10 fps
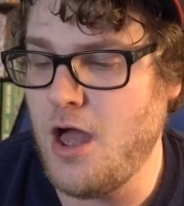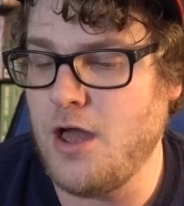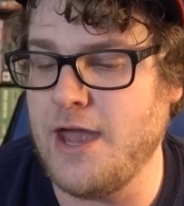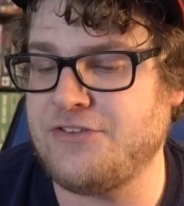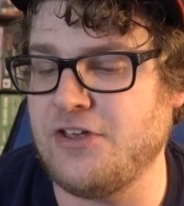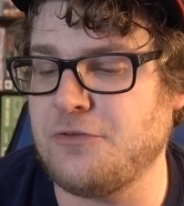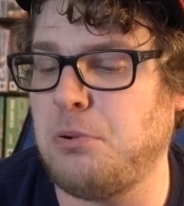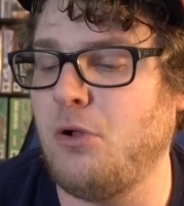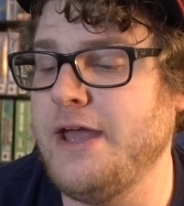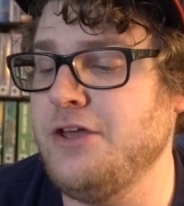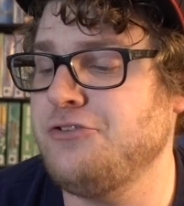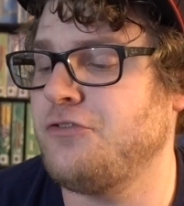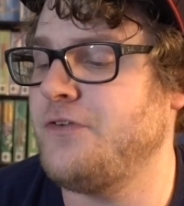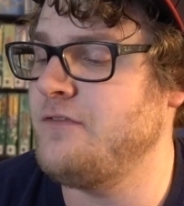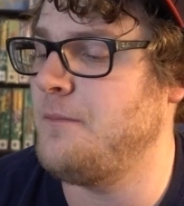It says, play as your
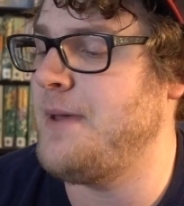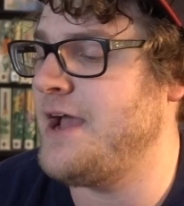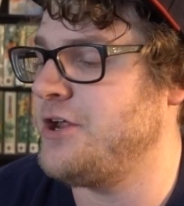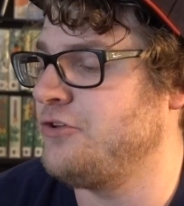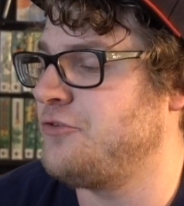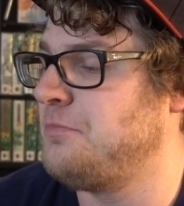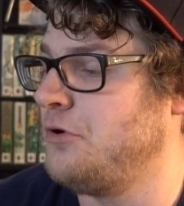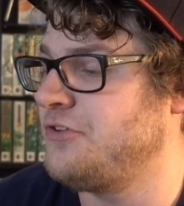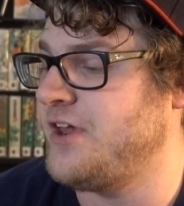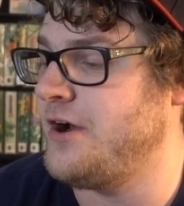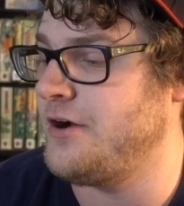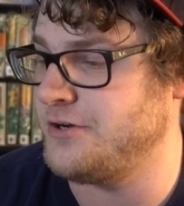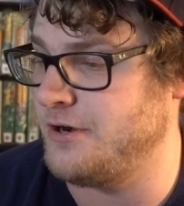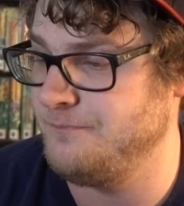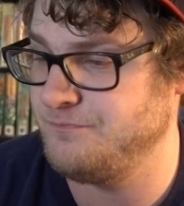favorite Backyard Sports
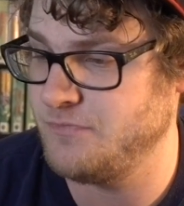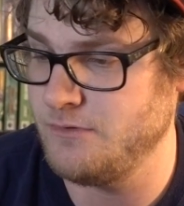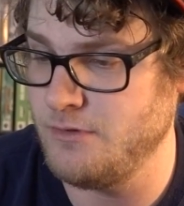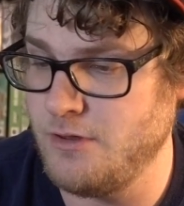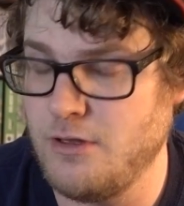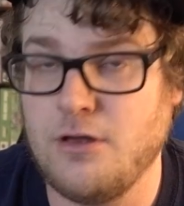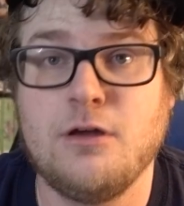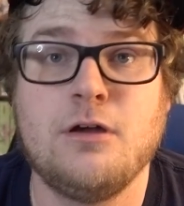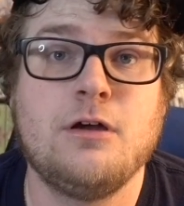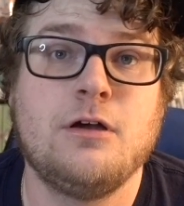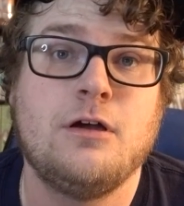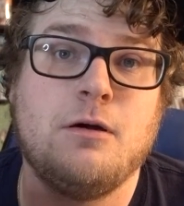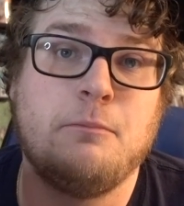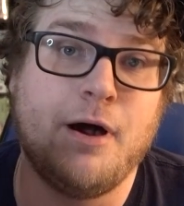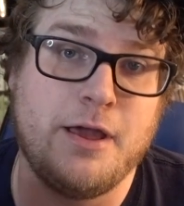character.
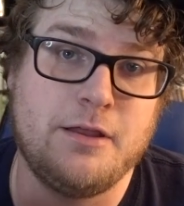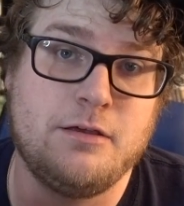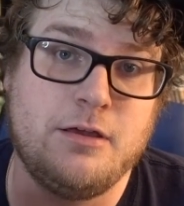But